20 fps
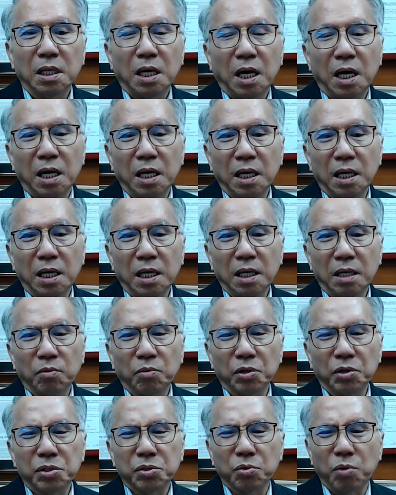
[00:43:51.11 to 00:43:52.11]
I
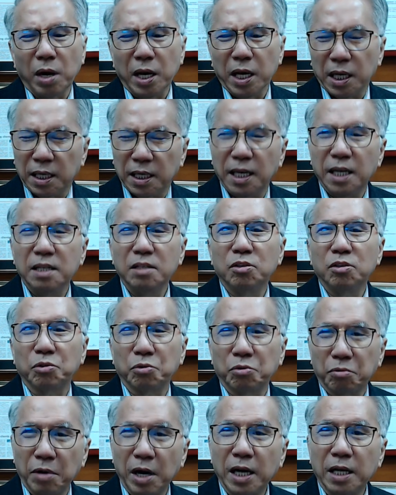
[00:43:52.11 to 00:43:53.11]
was quite keen to
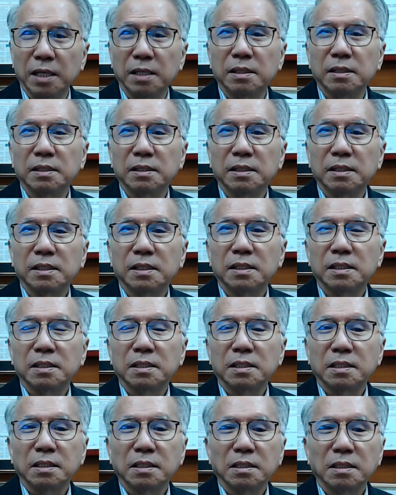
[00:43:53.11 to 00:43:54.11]
write,
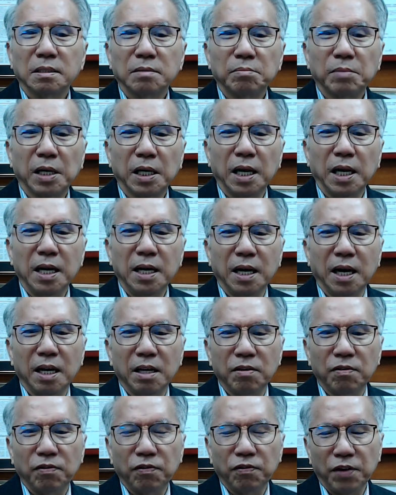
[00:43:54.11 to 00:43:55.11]
but then
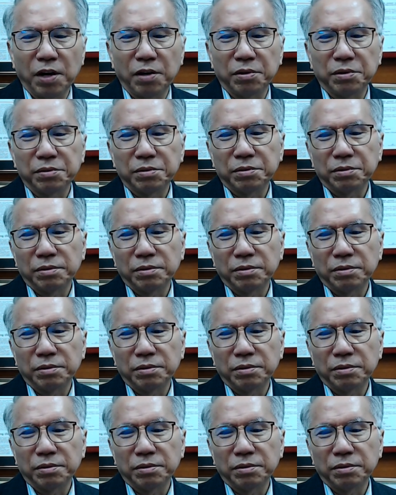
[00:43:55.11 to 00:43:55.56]
I felt